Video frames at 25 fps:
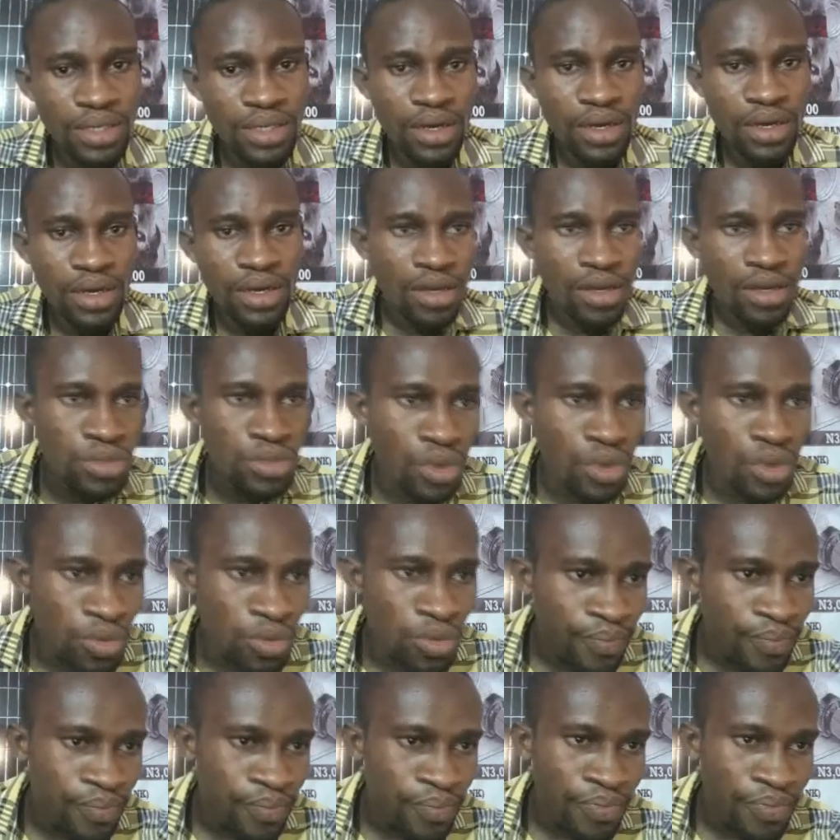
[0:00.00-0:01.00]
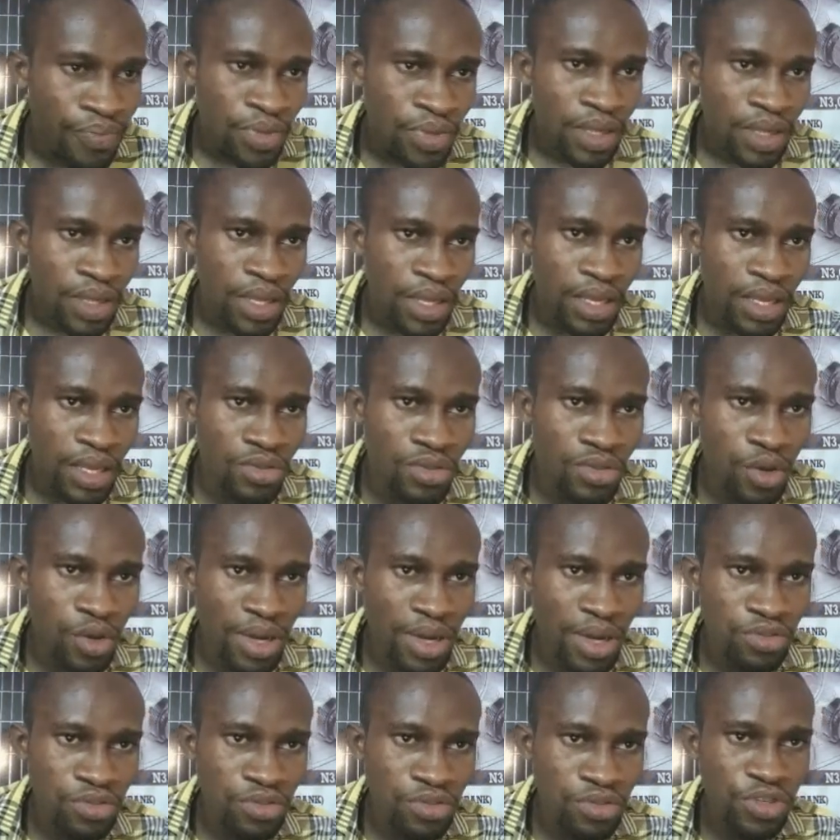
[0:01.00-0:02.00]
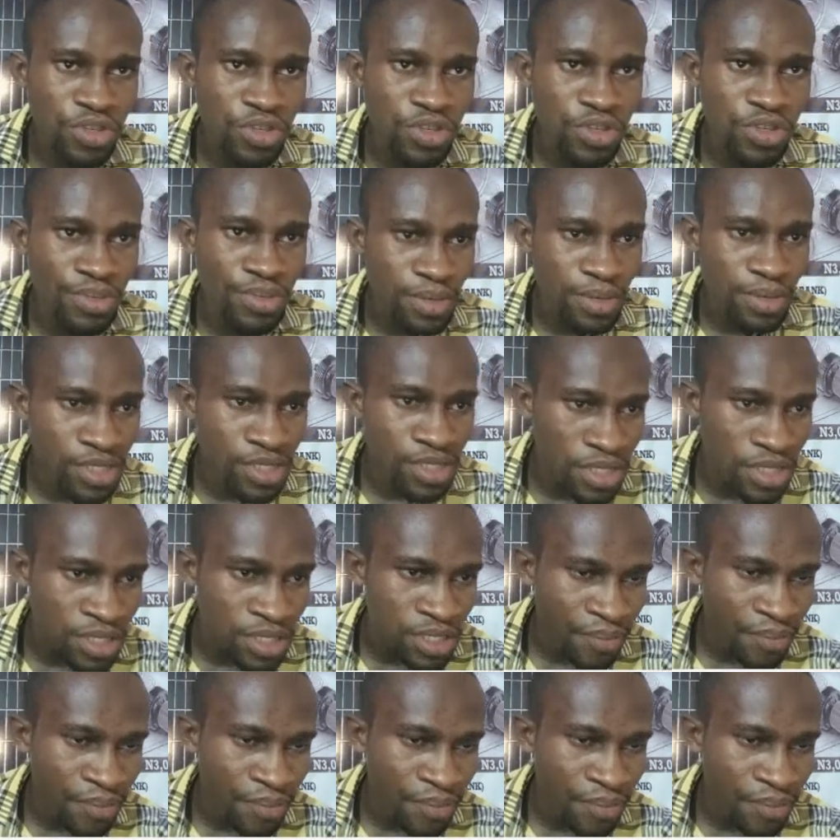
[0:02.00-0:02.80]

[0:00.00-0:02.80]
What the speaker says: So now let's go back to trim entities.